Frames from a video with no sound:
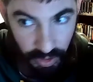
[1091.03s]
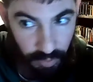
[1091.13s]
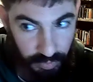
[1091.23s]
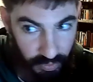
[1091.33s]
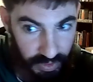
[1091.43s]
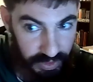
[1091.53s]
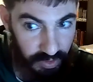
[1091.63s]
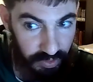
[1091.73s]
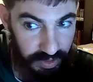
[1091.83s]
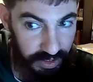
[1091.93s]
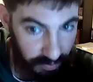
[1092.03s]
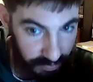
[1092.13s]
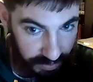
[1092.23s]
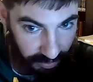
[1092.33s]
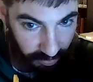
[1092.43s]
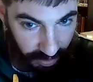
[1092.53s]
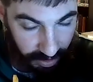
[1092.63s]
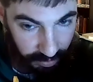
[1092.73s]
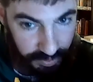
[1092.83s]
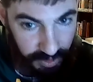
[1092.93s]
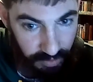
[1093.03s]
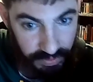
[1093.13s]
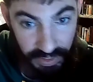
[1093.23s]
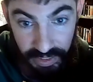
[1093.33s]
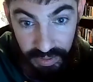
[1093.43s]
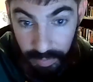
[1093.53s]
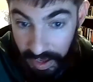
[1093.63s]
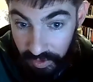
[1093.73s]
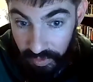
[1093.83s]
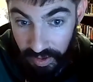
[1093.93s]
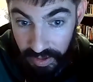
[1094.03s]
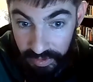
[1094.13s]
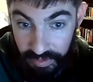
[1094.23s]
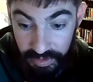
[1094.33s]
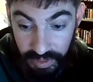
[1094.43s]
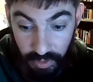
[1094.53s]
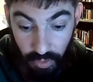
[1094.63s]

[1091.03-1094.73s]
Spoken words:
communities are self-segregating themselves in a manner that they